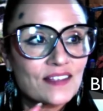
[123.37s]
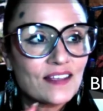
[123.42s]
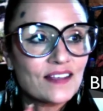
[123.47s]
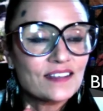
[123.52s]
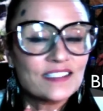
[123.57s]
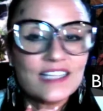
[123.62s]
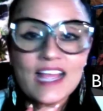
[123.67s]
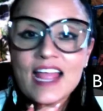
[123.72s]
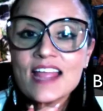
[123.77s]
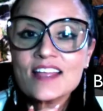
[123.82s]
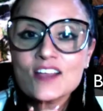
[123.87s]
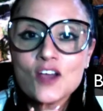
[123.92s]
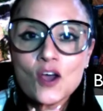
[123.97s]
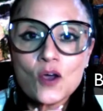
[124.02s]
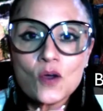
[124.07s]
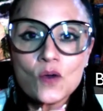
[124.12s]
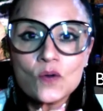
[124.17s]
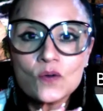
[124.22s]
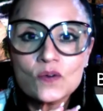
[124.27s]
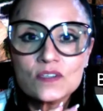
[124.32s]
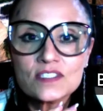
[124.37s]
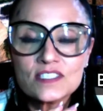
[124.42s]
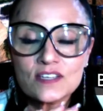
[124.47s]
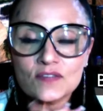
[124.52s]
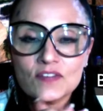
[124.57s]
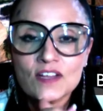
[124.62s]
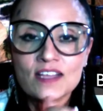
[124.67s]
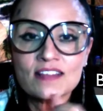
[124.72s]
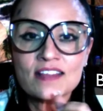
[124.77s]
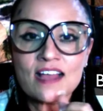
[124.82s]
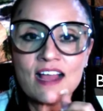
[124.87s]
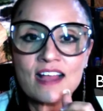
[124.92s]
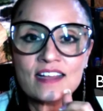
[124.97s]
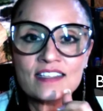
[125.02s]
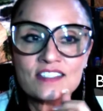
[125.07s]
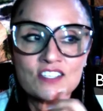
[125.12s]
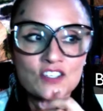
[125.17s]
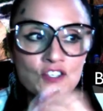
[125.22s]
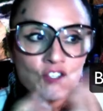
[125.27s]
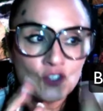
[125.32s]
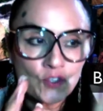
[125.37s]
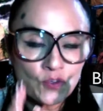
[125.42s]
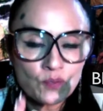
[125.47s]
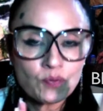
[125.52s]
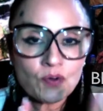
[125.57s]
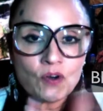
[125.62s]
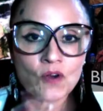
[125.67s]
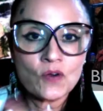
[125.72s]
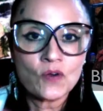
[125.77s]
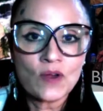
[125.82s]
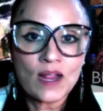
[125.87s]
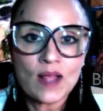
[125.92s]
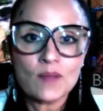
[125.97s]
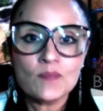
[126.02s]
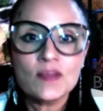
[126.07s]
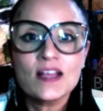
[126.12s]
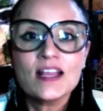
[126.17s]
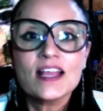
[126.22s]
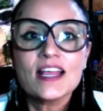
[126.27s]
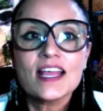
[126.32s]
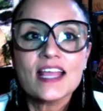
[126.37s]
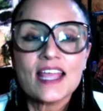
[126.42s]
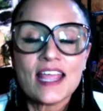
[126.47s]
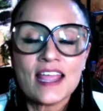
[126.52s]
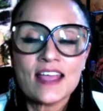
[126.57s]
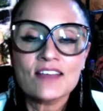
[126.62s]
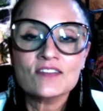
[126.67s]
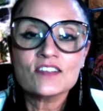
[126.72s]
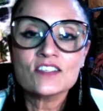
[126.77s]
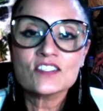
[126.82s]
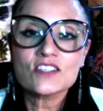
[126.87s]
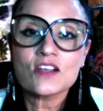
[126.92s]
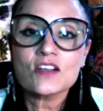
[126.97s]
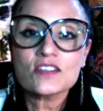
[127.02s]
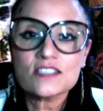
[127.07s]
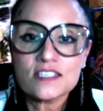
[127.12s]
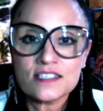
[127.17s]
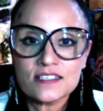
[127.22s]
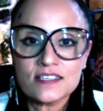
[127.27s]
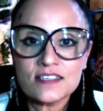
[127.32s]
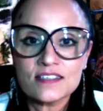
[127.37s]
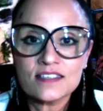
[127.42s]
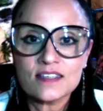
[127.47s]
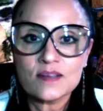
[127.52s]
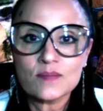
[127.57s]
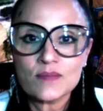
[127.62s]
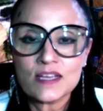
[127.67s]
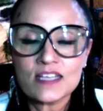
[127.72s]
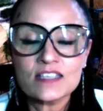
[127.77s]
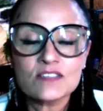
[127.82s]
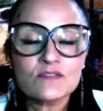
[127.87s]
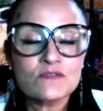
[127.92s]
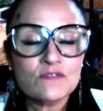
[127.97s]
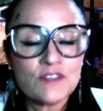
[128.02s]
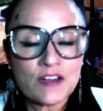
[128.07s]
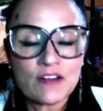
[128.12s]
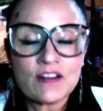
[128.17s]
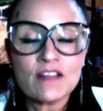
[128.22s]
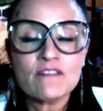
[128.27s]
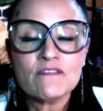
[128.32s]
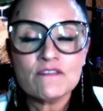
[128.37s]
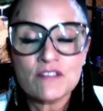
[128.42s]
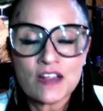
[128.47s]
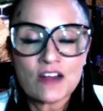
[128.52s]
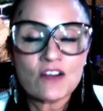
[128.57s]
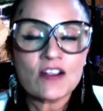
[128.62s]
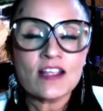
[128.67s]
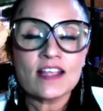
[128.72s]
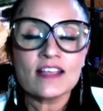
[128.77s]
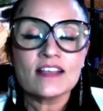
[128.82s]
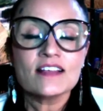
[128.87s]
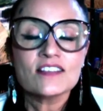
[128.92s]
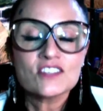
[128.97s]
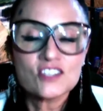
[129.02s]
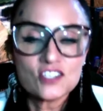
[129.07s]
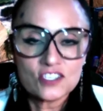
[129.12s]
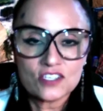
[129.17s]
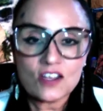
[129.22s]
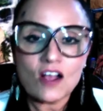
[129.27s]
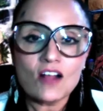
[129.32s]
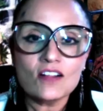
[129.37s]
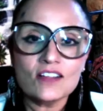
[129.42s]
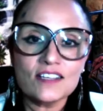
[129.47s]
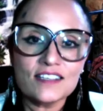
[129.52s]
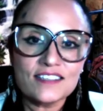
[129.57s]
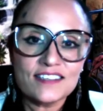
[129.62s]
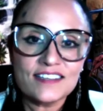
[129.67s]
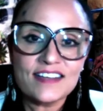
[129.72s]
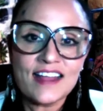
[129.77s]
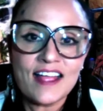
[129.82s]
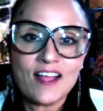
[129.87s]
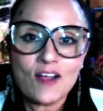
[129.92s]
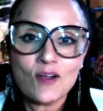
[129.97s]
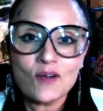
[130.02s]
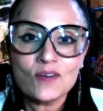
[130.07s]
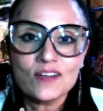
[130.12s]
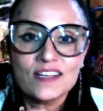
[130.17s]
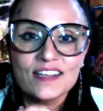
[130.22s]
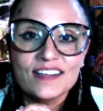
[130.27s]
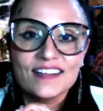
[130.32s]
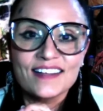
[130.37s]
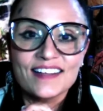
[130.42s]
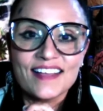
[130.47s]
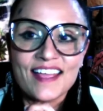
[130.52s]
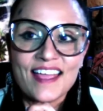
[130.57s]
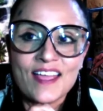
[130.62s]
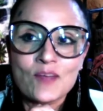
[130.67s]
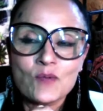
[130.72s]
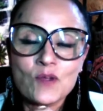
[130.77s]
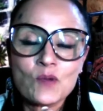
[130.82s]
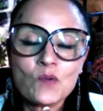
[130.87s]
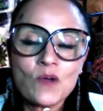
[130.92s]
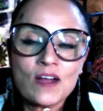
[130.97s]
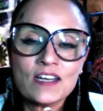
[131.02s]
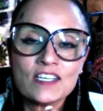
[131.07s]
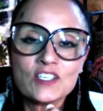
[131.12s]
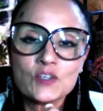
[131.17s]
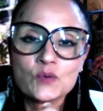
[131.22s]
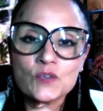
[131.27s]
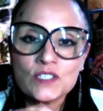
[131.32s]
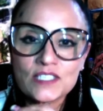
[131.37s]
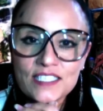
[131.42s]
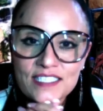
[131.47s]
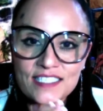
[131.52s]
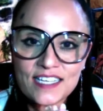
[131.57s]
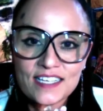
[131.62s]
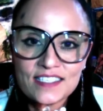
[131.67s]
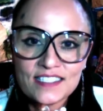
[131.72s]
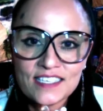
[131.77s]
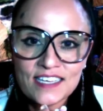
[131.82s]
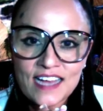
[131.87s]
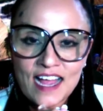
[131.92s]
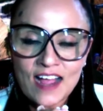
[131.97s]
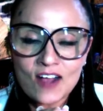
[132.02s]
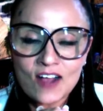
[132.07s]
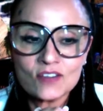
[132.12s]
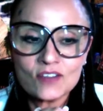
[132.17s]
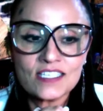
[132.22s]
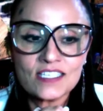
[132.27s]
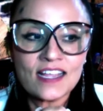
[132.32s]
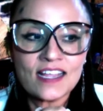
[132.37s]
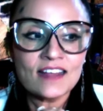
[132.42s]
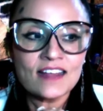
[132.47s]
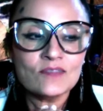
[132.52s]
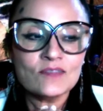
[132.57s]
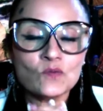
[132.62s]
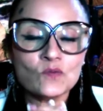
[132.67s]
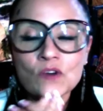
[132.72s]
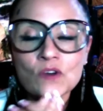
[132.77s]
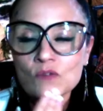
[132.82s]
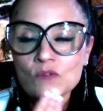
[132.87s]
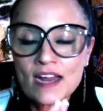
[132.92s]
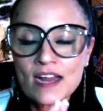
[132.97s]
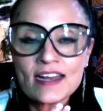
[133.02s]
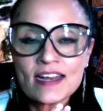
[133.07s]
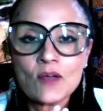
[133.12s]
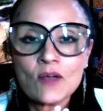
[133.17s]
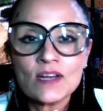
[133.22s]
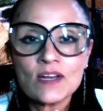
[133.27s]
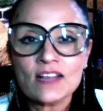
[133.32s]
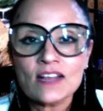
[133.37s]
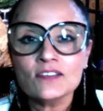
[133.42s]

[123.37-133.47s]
tango, stuff like that. It's a new program, and the salsa system is very, very solid now. And we wanted to really test it out, and we're right now in